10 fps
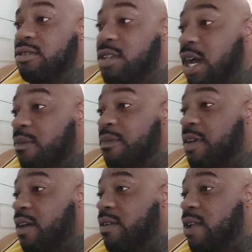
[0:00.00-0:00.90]

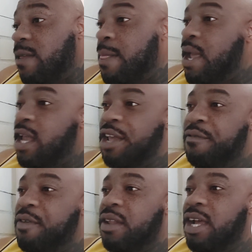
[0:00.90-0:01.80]
dumbfounded, and they
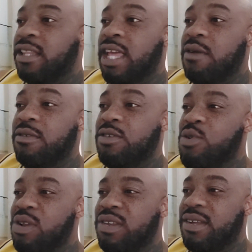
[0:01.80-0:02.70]
feel like they was
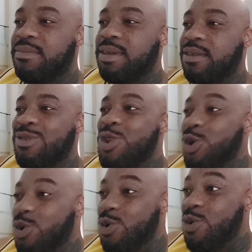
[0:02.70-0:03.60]
doing something
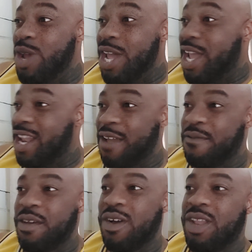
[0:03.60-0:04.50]
new, and they
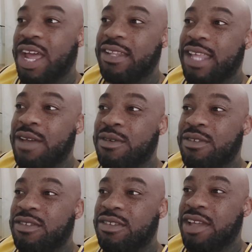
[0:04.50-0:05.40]
felt like they
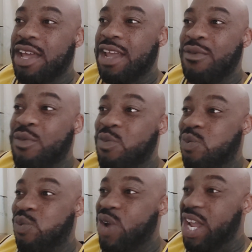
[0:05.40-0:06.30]
was
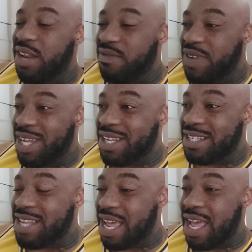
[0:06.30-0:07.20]

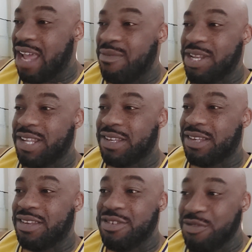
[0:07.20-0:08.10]
reinventing time, and this
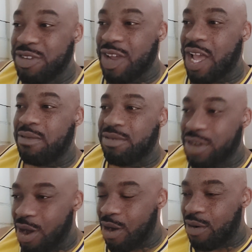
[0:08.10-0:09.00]
is new time.
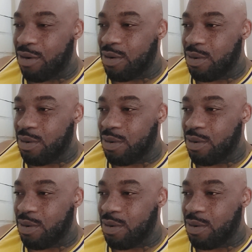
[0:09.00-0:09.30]
No.